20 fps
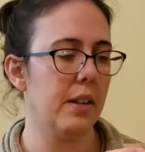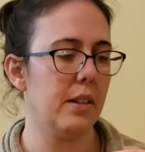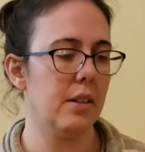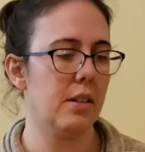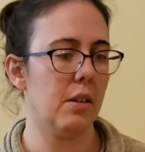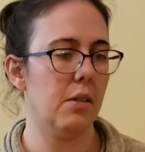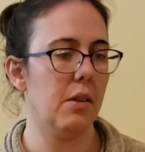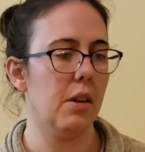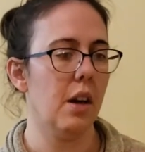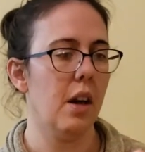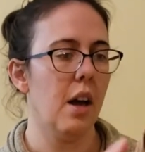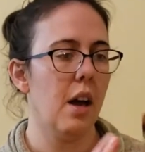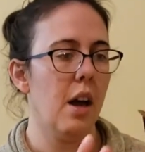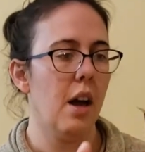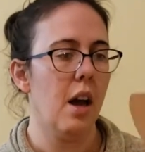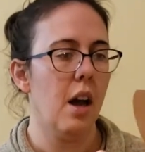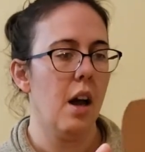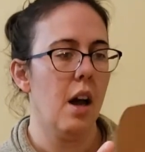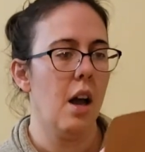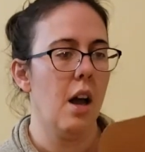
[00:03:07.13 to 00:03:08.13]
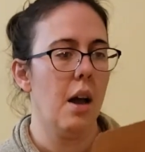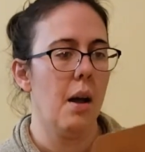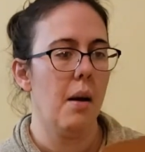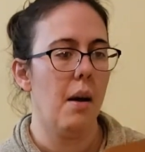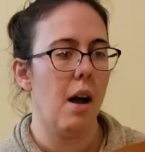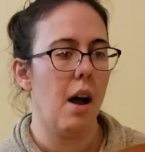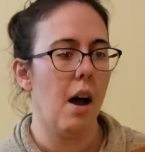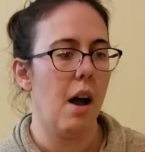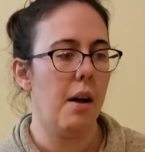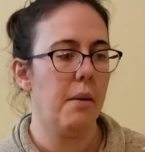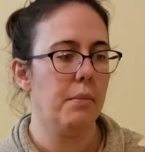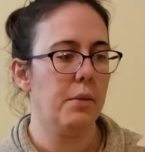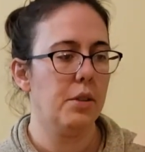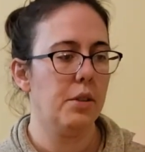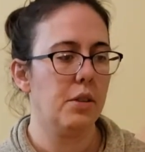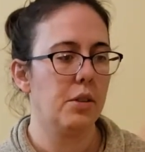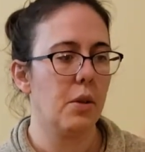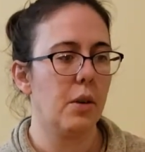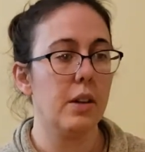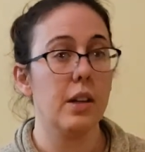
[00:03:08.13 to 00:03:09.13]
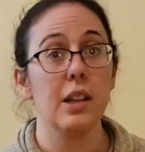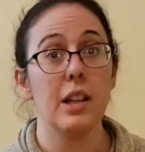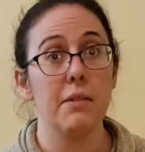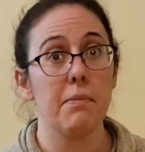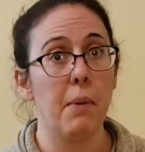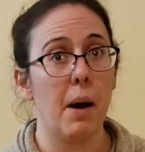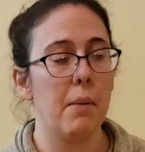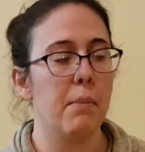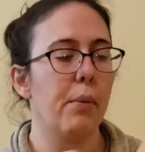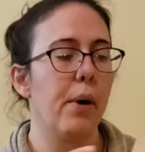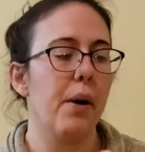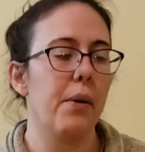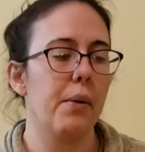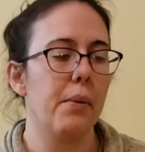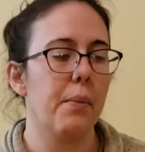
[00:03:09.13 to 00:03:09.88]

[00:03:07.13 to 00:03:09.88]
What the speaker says: So I'm just going to leave mine brown,